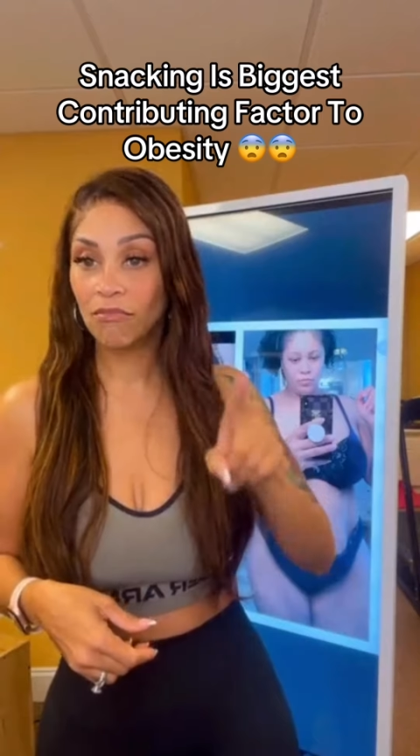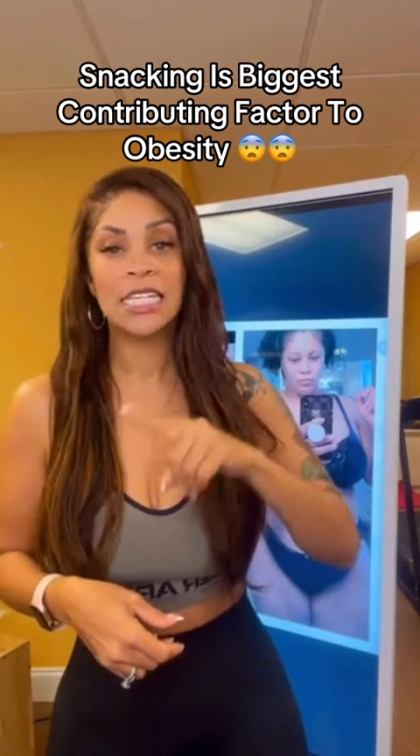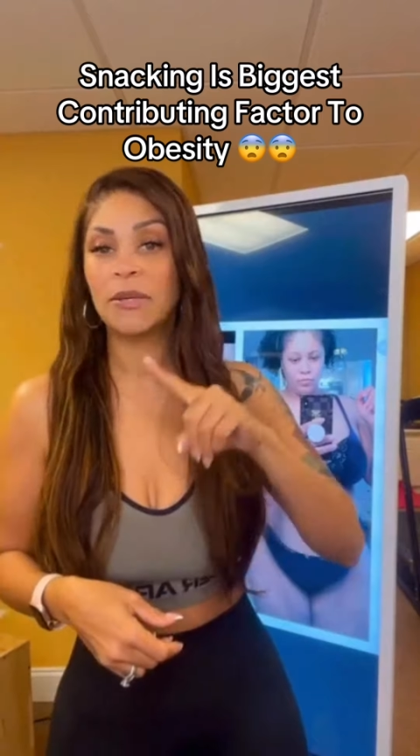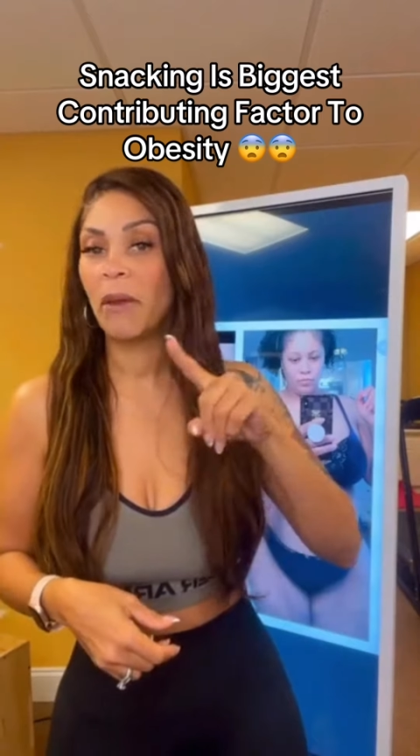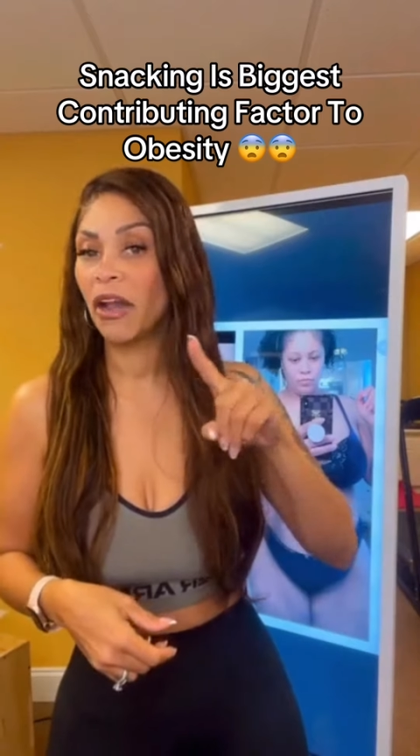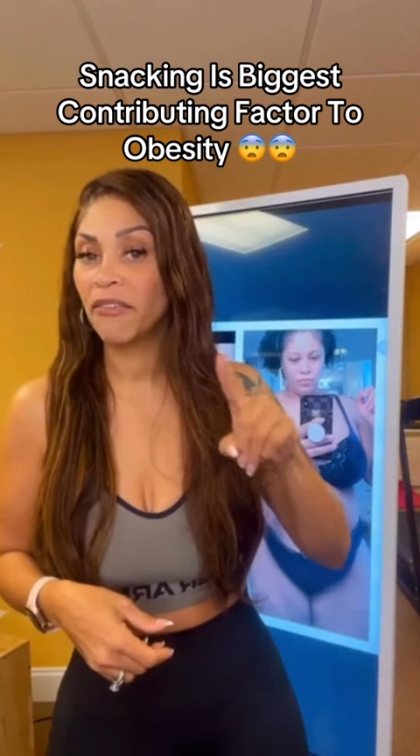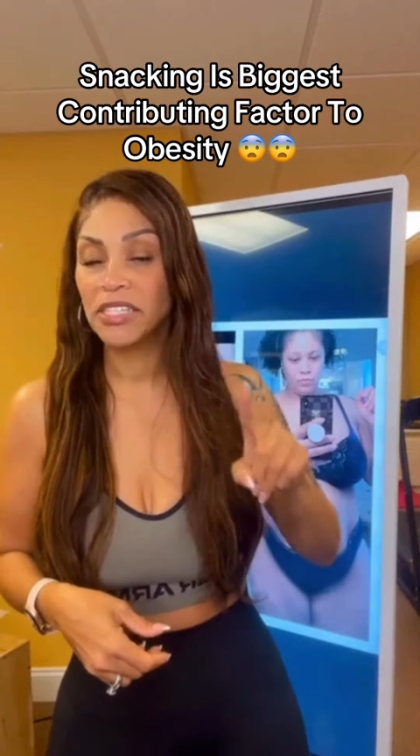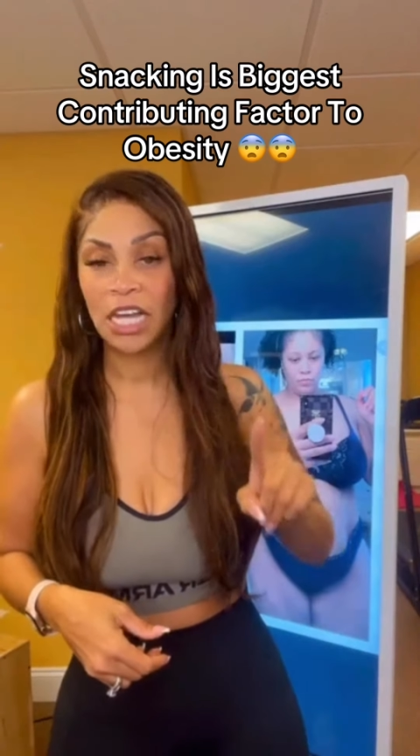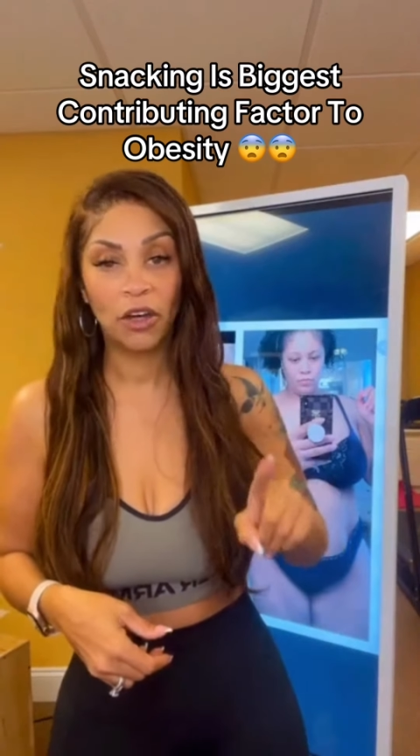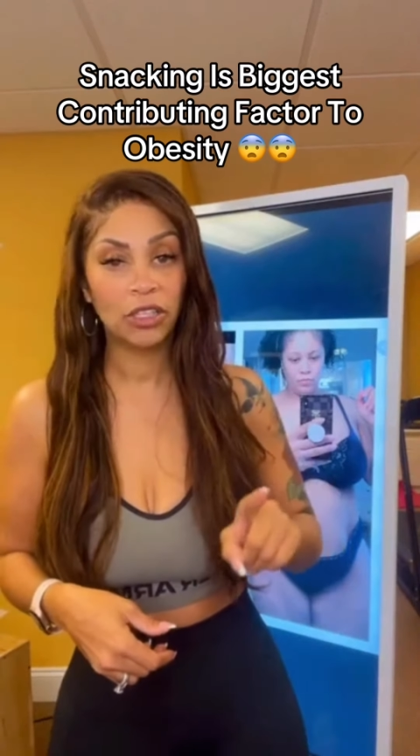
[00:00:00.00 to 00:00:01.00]
Doesn't matter if
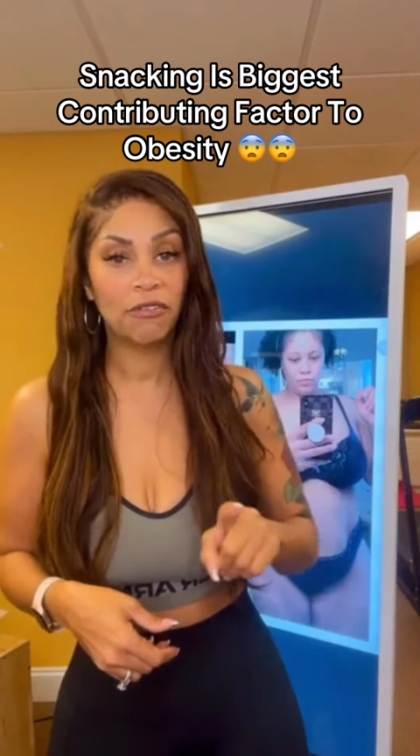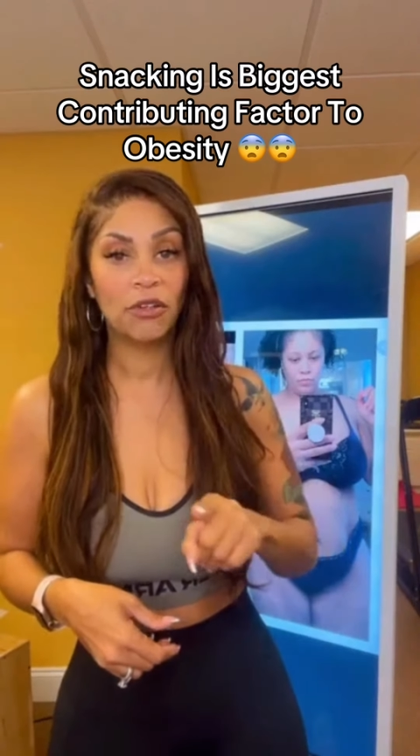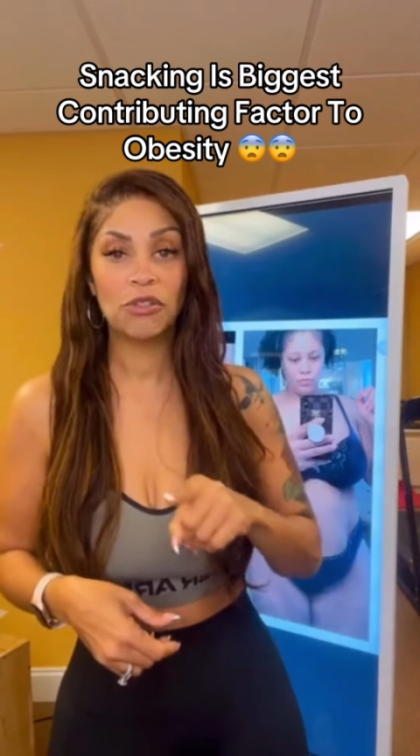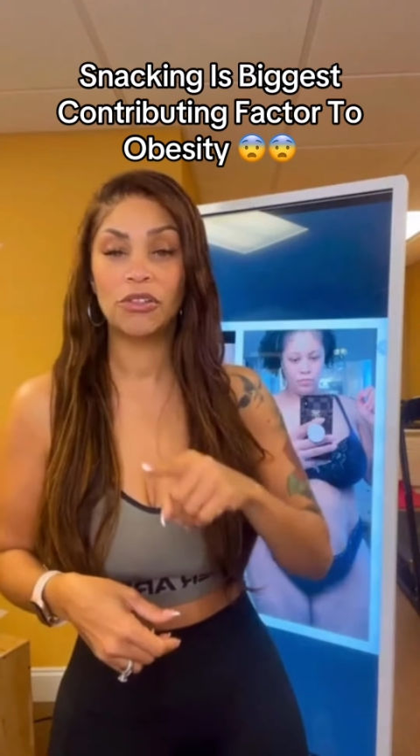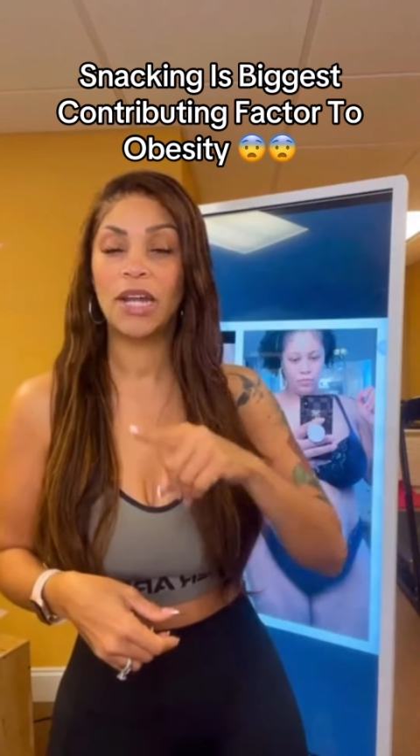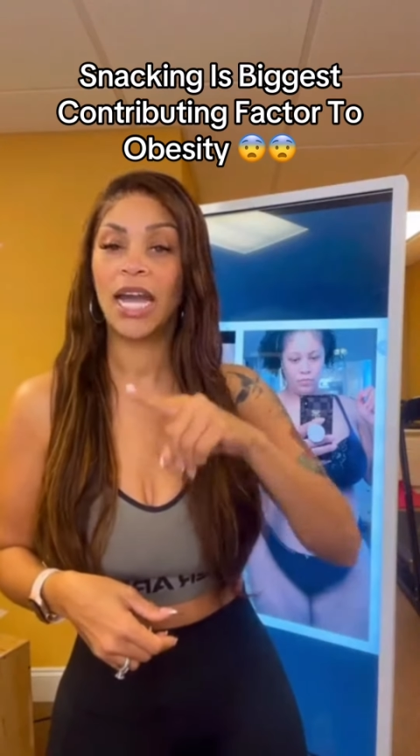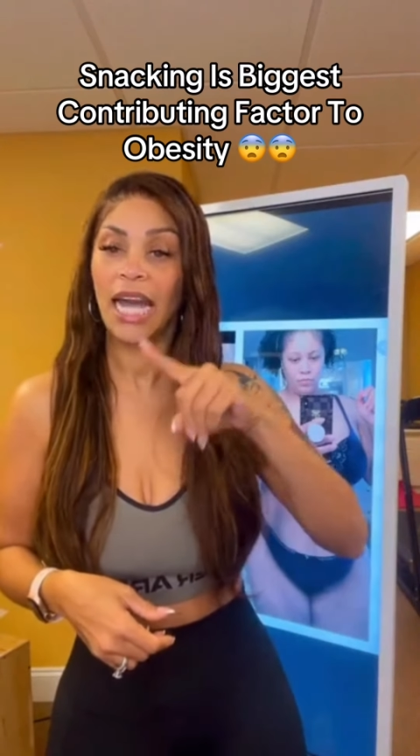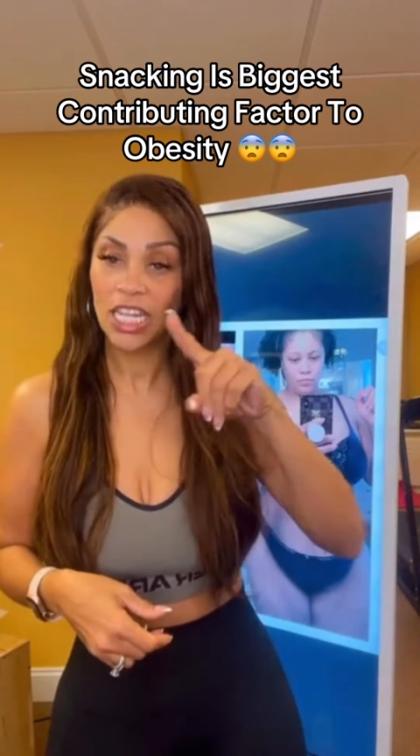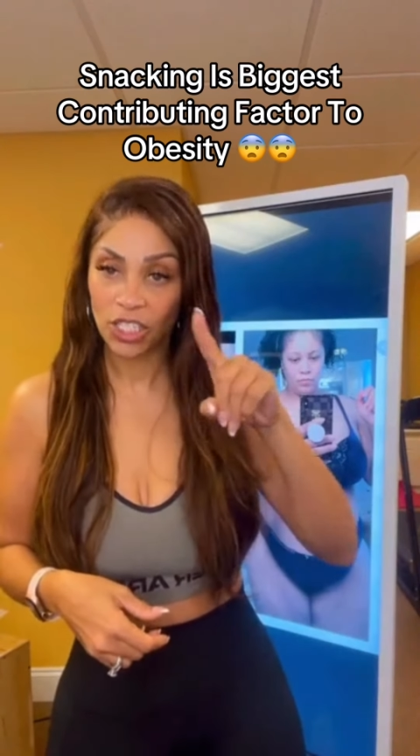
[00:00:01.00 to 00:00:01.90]
it's healthy foods or not, guys.